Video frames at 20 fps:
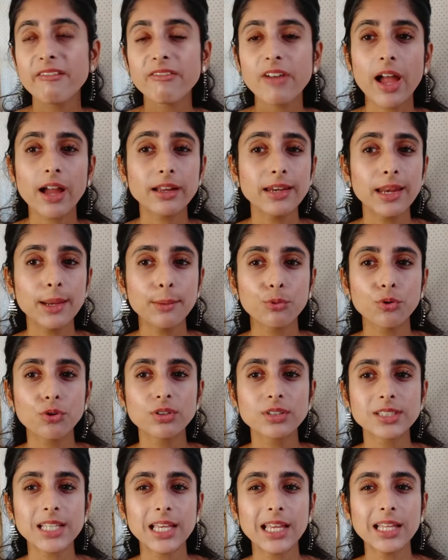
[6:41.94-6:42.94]
acne
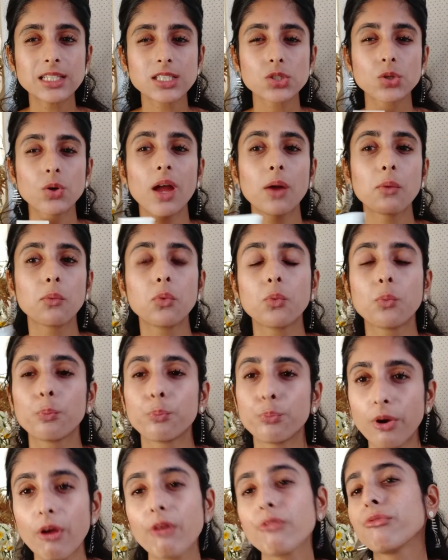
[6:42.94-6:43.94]
prone skin, so I would
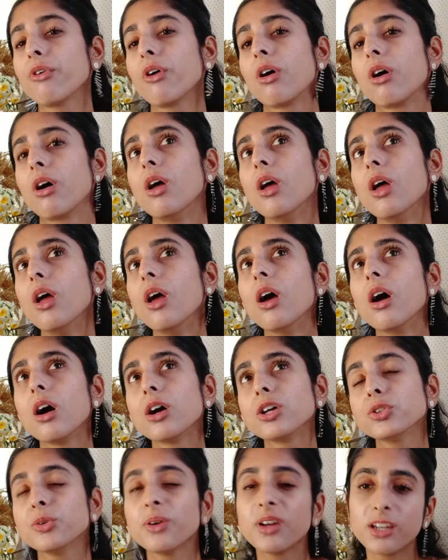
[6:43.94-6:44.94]
prefer
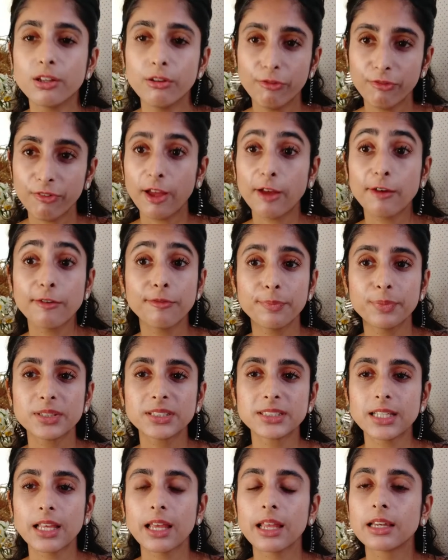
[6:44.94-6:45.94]
a
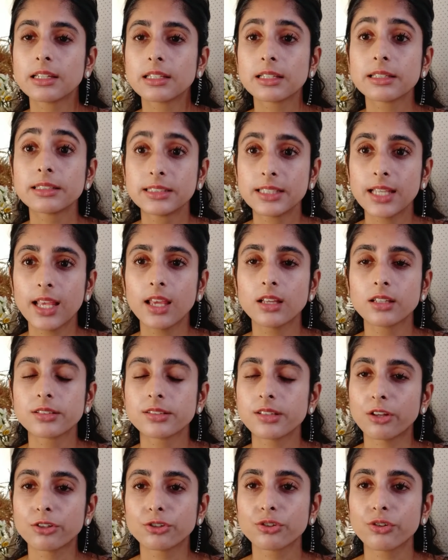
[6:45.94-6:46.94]
25% zinc
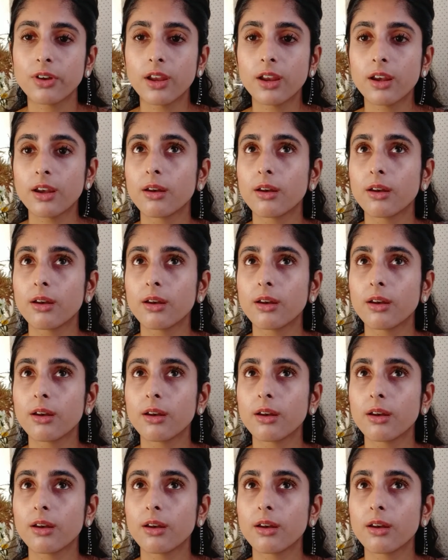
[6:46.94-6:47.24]
sunscreen,